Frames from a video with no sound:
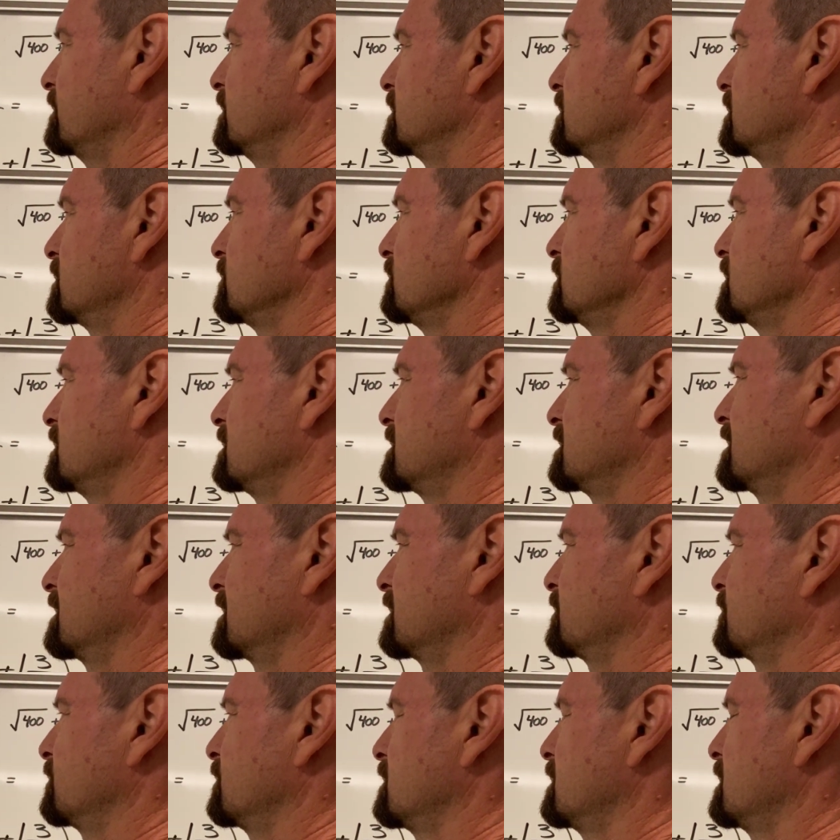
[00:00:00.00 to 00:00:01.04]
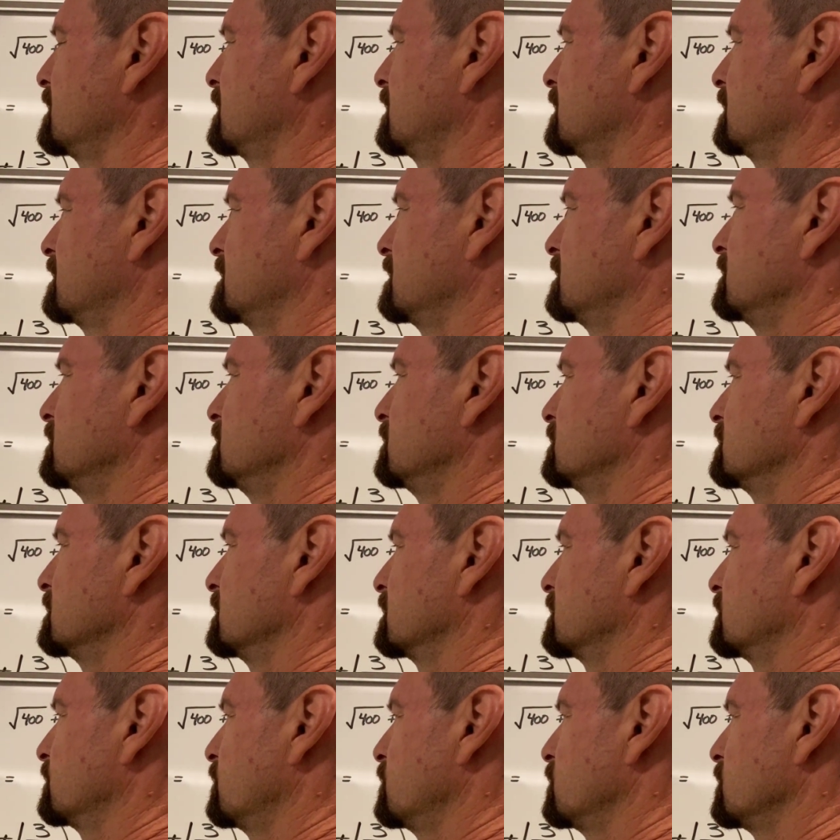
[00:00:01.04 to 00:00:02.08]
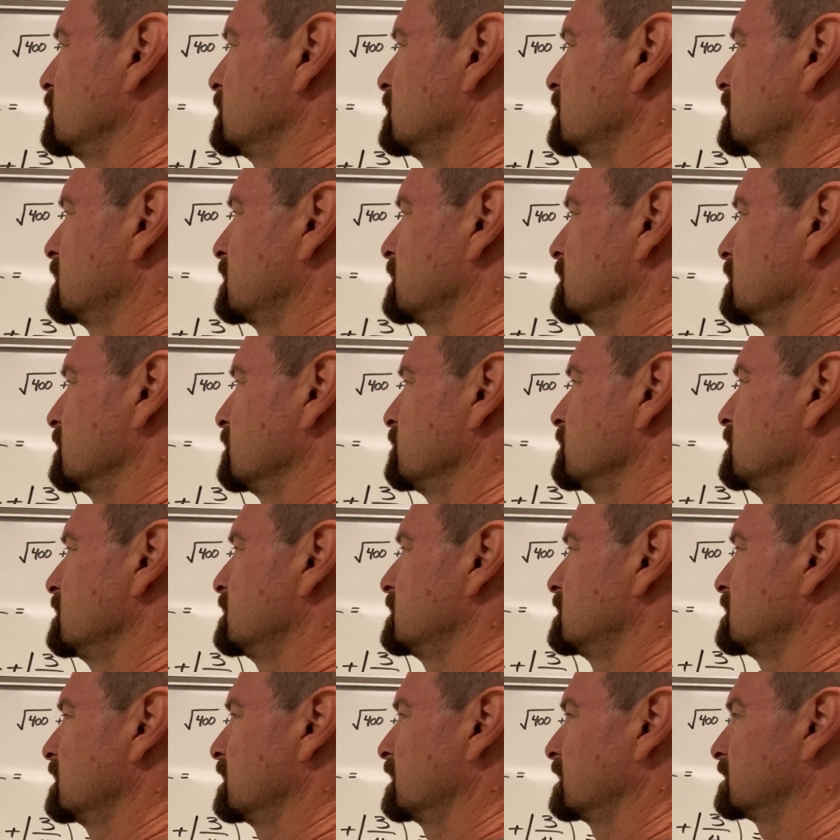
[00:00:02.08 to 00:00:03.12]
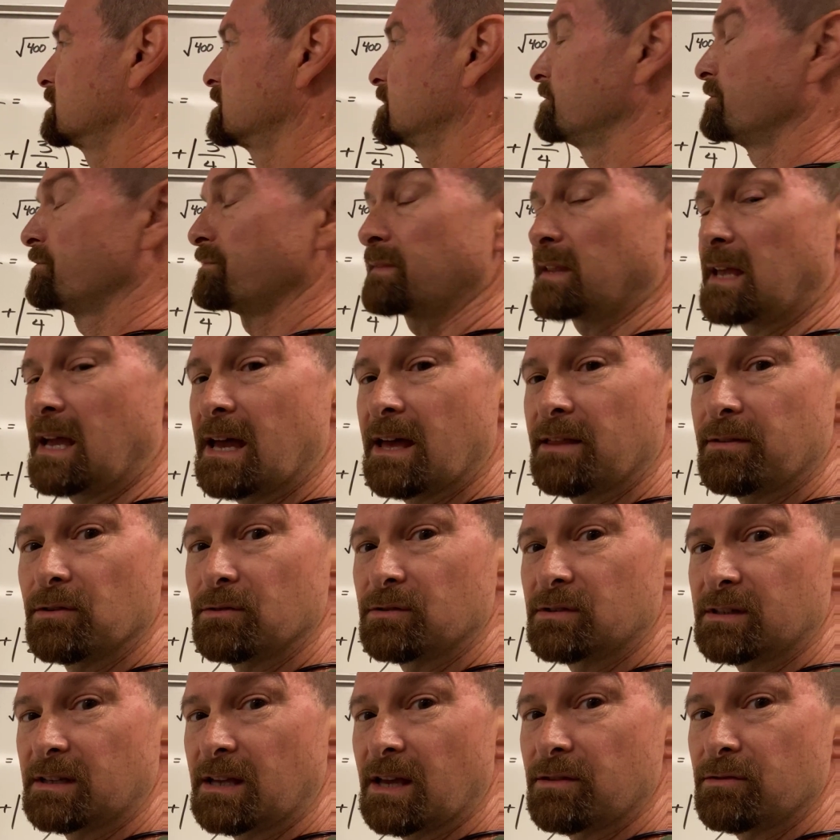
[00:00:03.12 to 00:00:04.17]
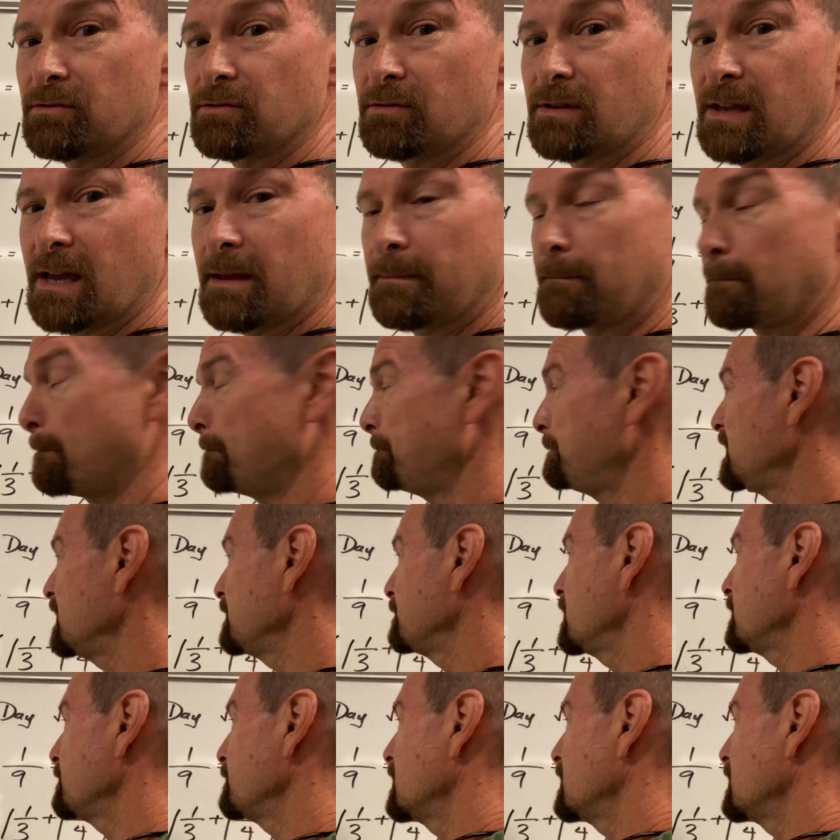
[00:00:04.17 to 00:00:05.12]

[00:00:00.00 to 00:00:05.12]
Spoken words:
is 3/6. Where did I get the 2/6? 4/6 and 3/6. Add those together, you get bing, bing,